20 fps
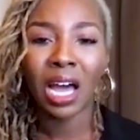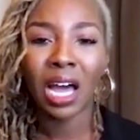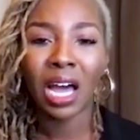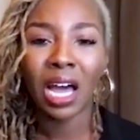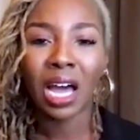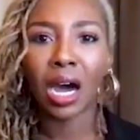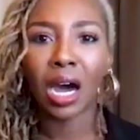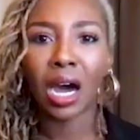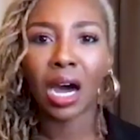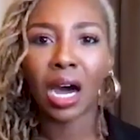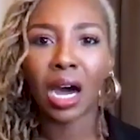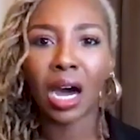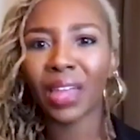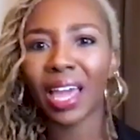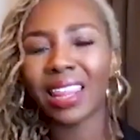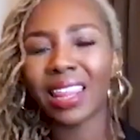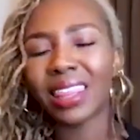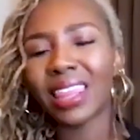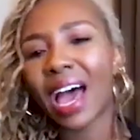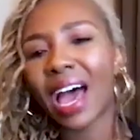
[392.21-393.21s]

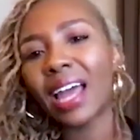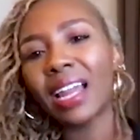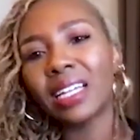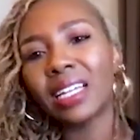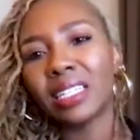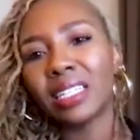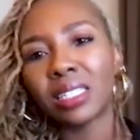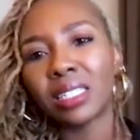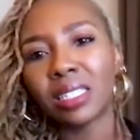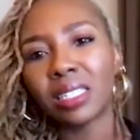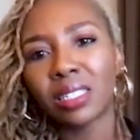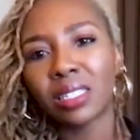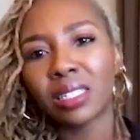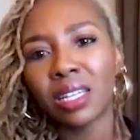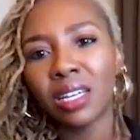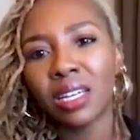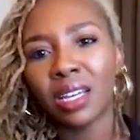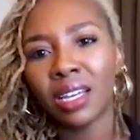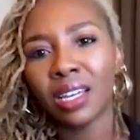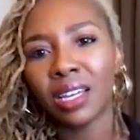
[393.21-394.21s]
And that is,
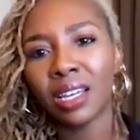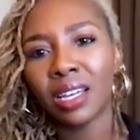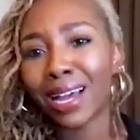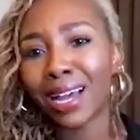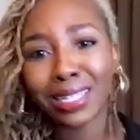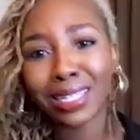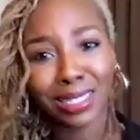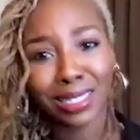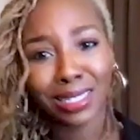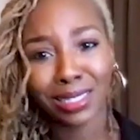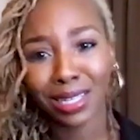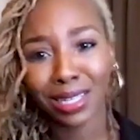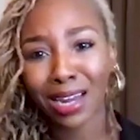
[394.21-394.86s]
in essence,